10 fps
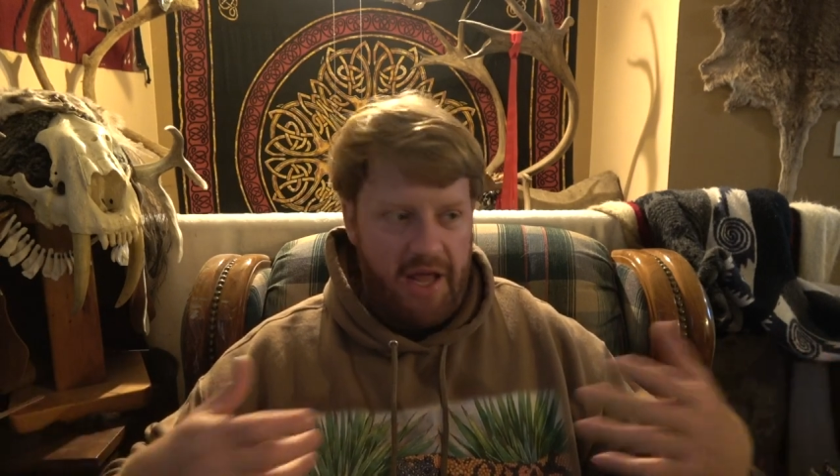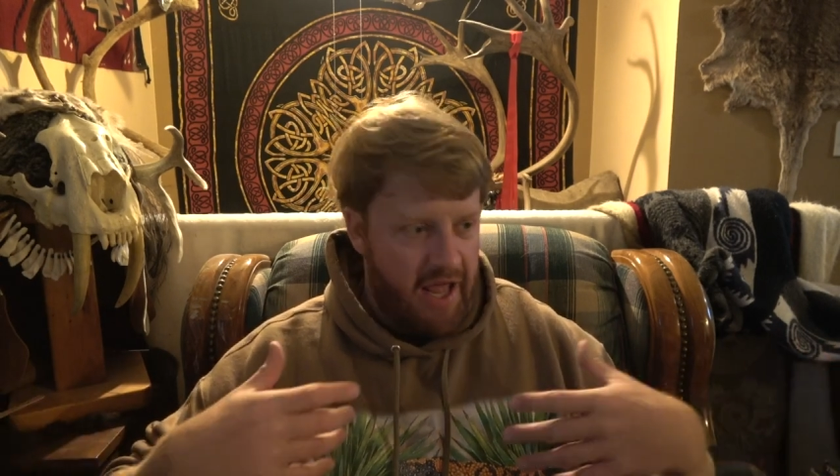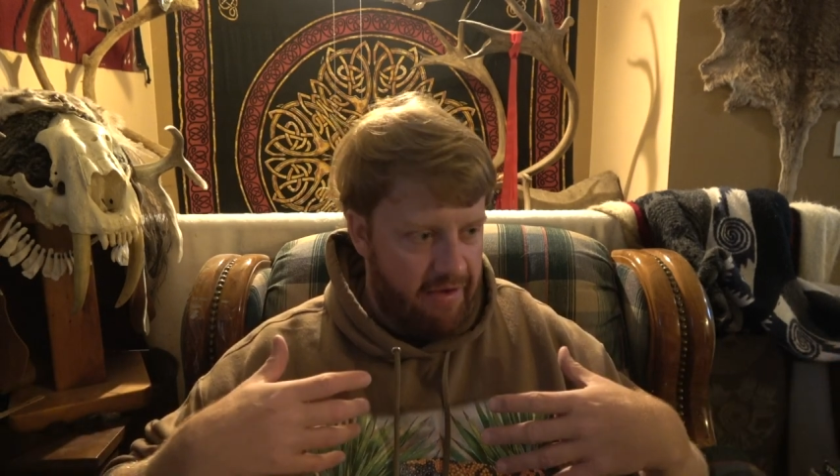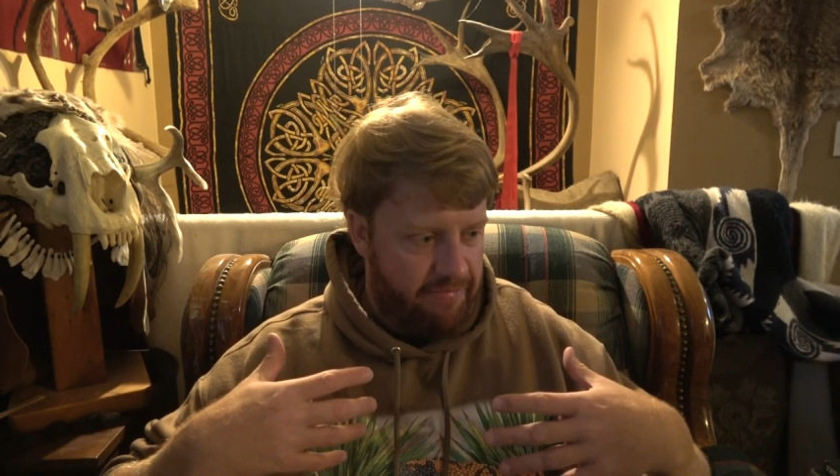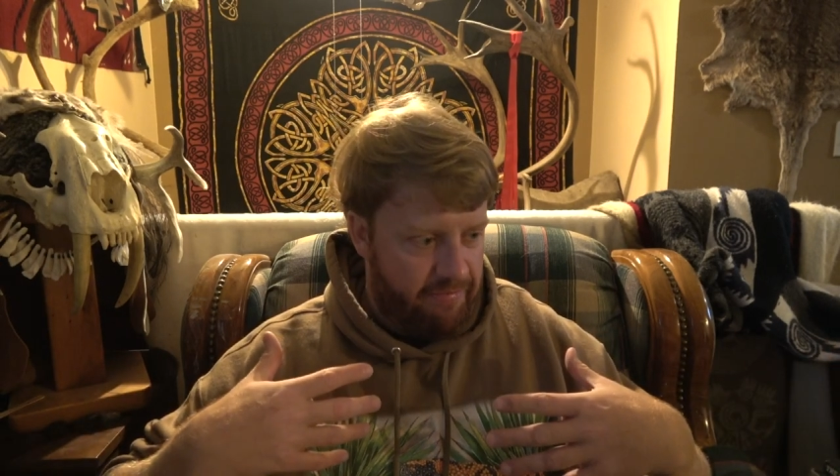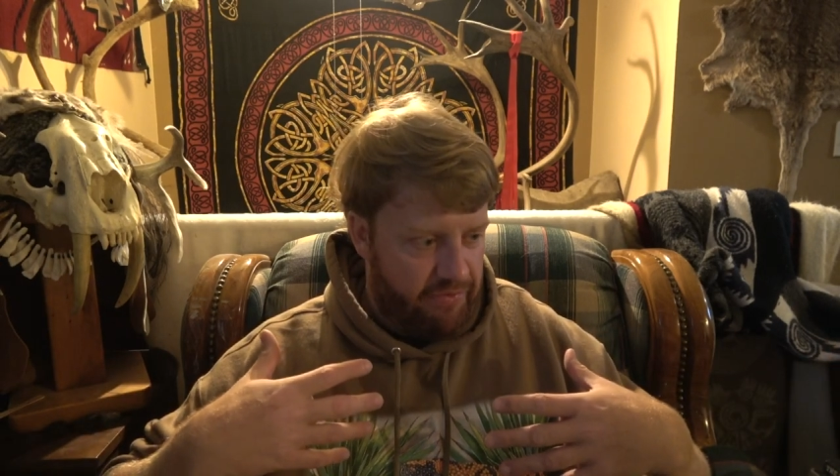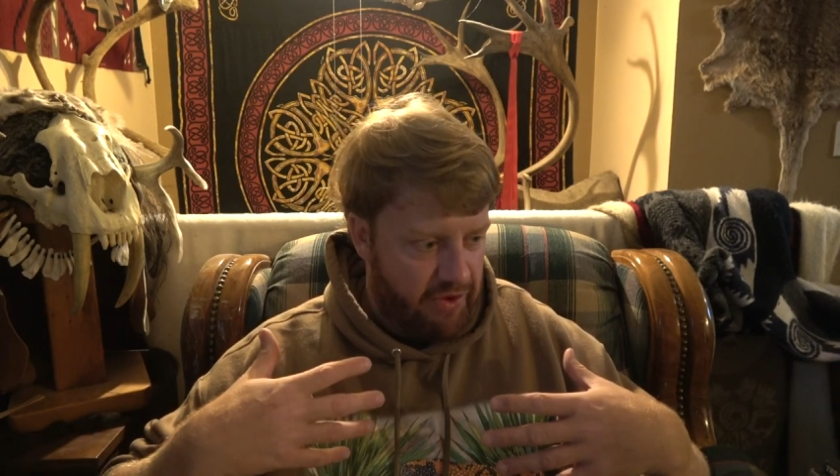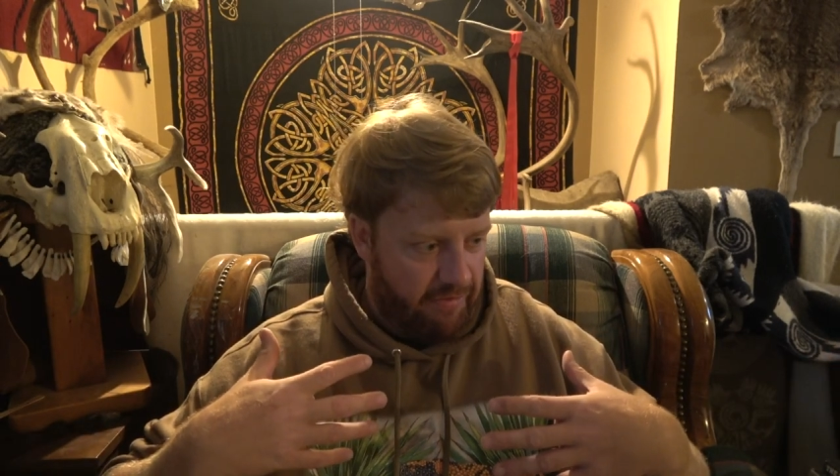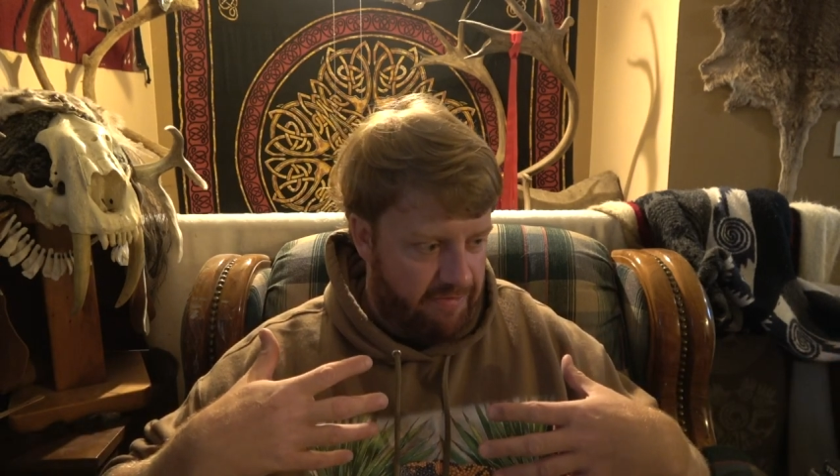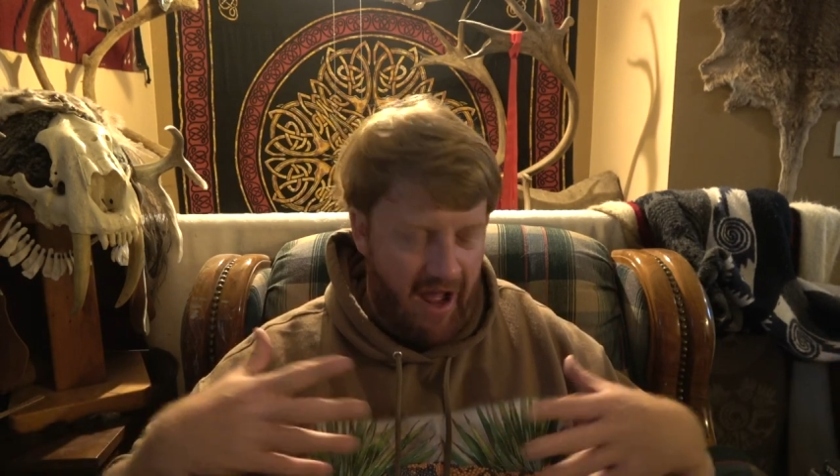If
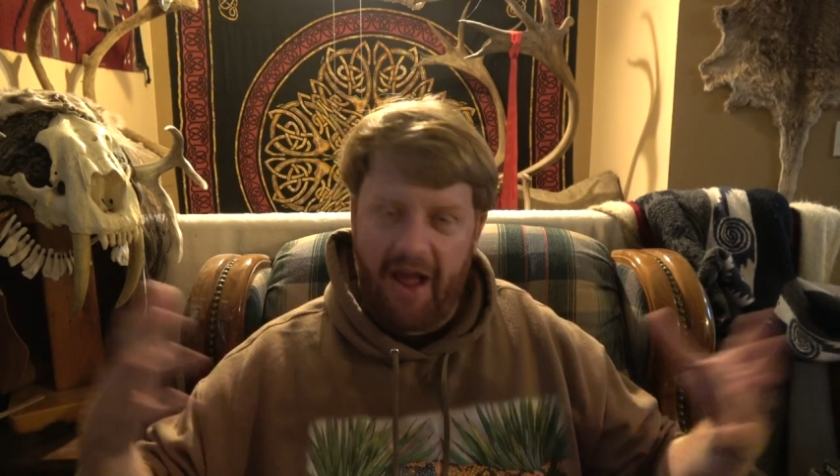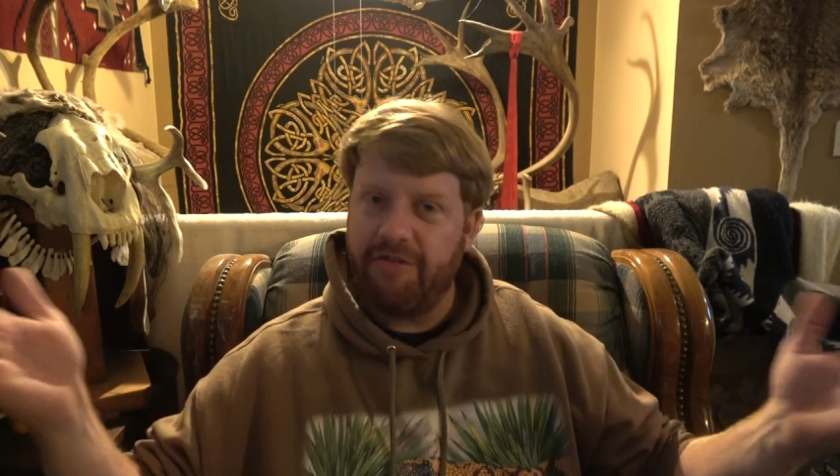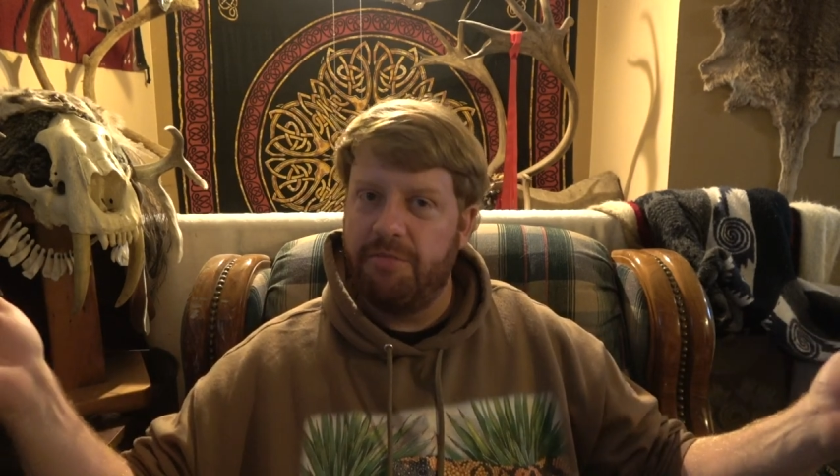the vast